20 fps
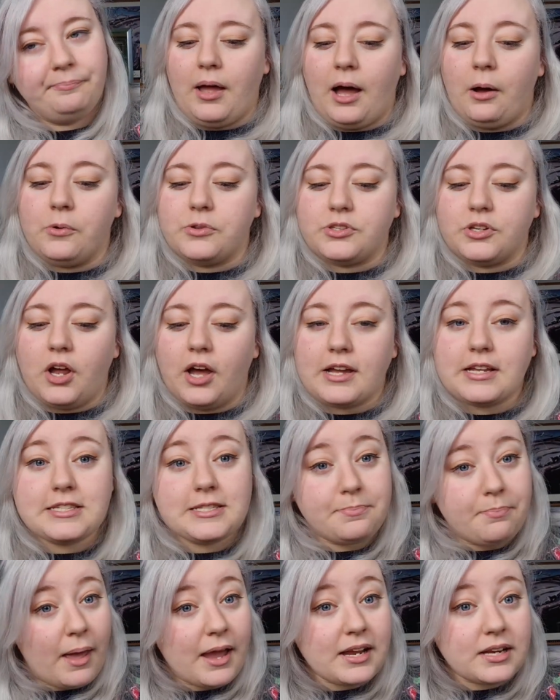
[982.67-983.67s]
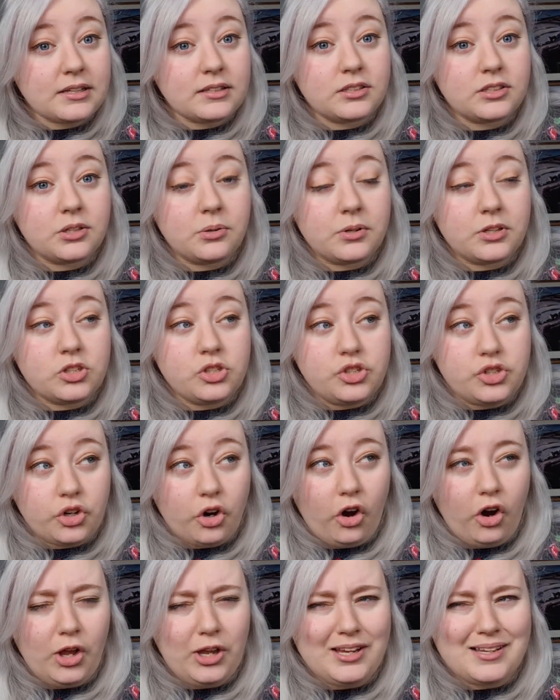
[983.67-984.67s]
I was not expecting to
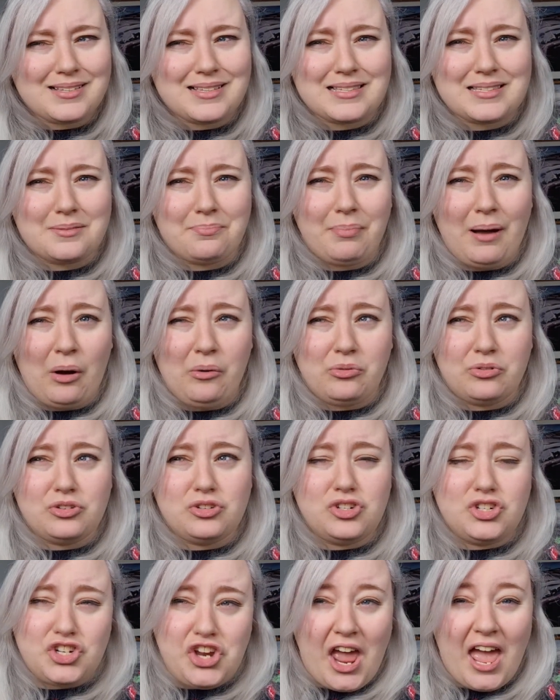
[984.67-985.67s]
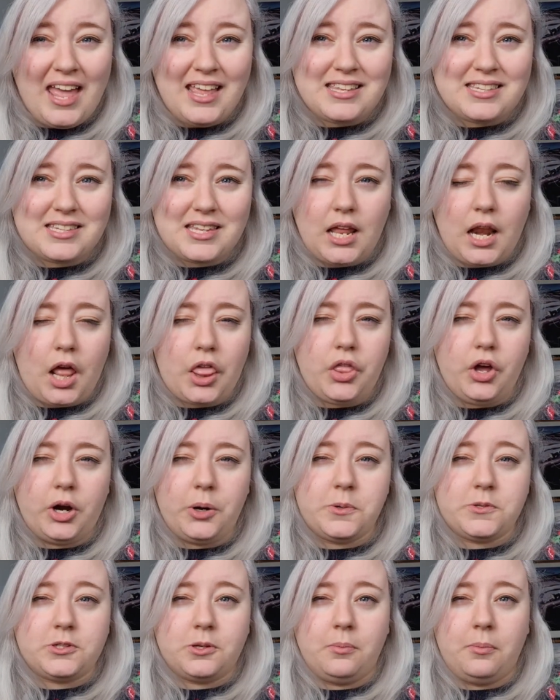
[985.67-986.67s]
enjoy because it's about chess, and I thought it
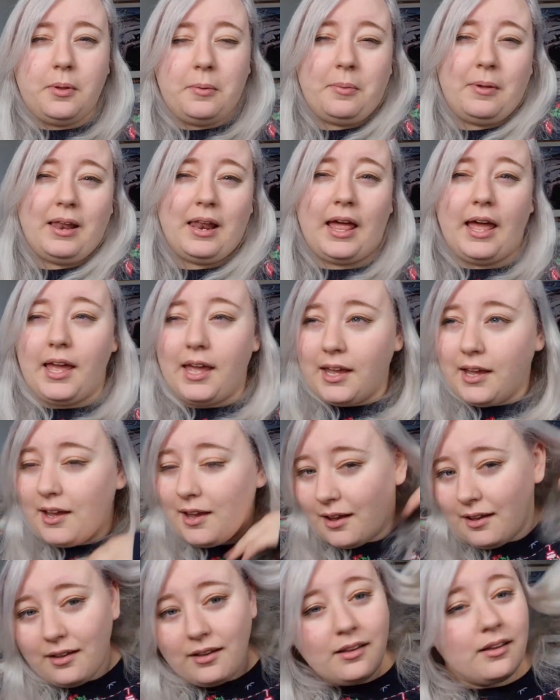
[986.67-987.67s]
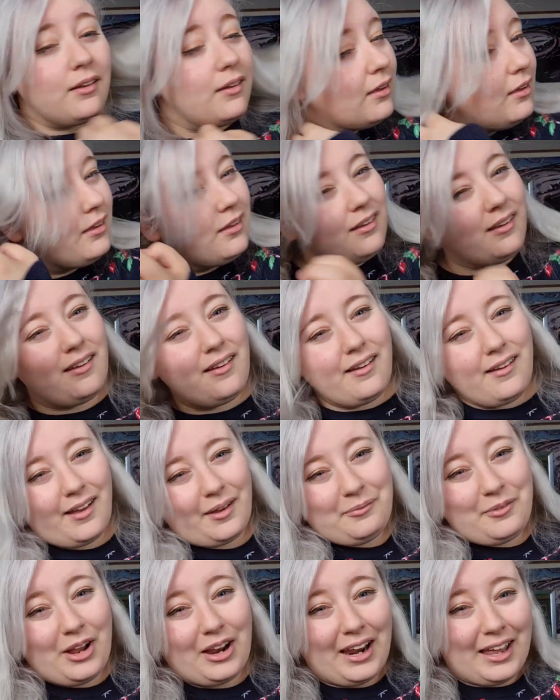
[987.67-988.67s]
was going to be a bit like,
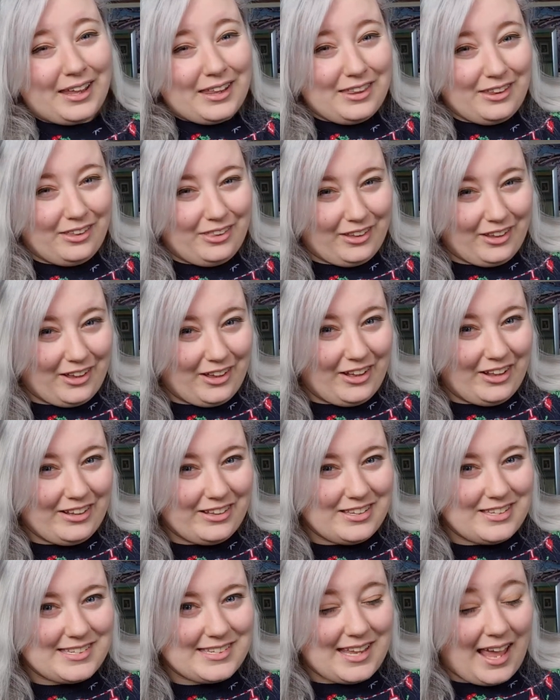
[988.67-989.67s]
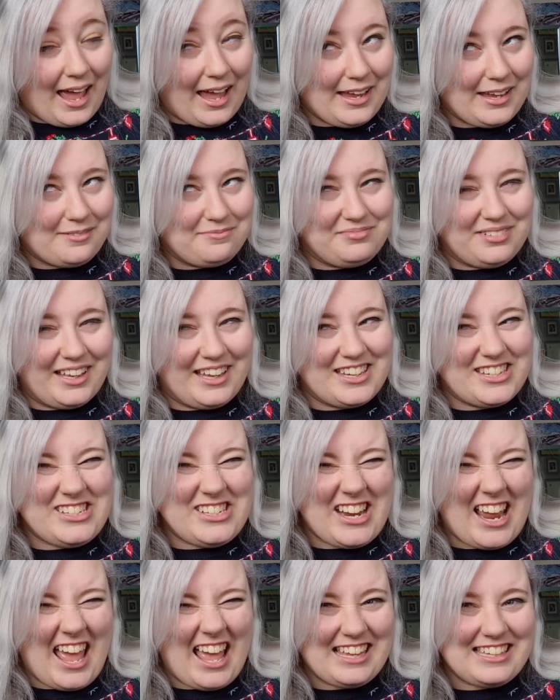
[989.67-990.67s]
I'm not like the other girls. I can play
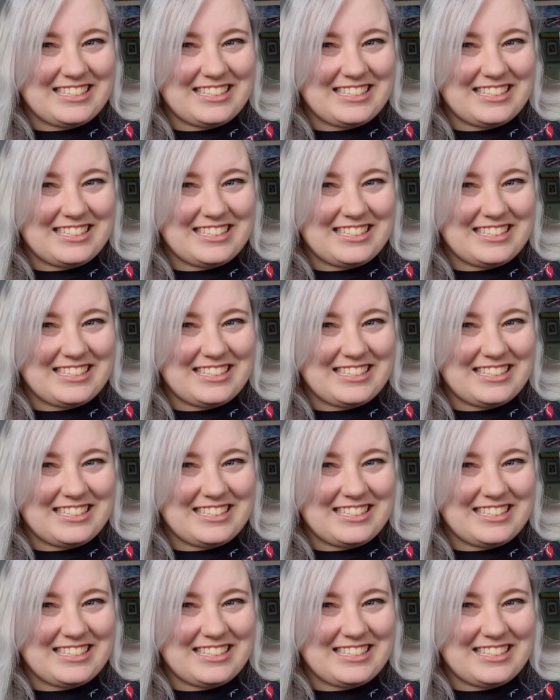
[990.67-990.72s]
chess.